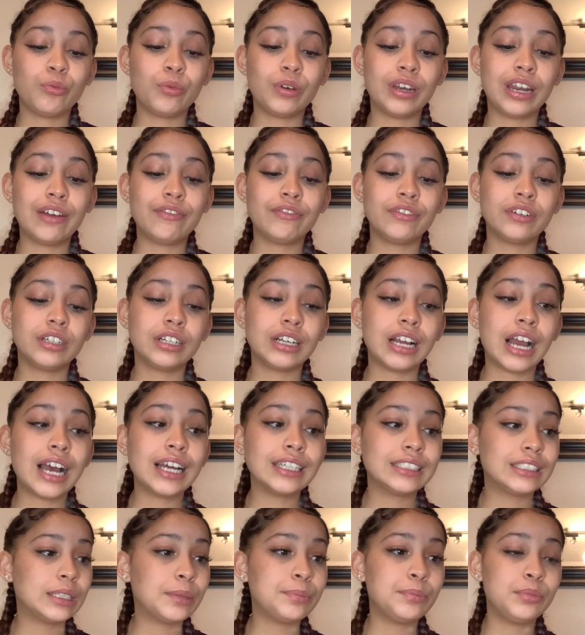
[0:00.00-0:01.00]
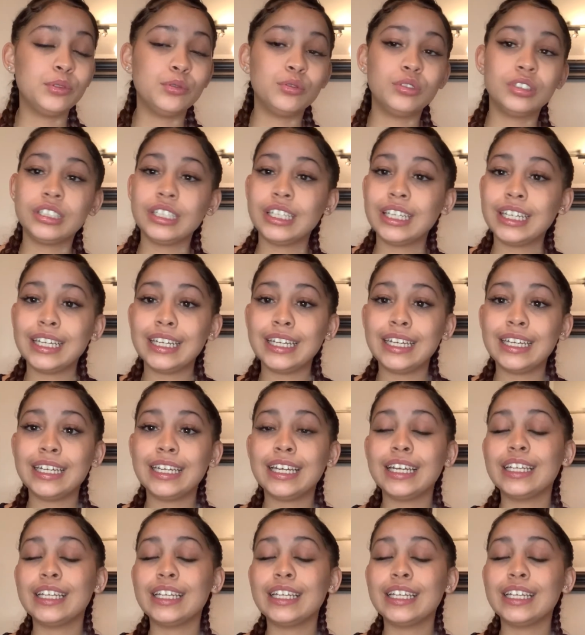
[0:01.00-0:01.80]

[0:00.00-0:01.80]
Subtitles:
whatever gossip you see,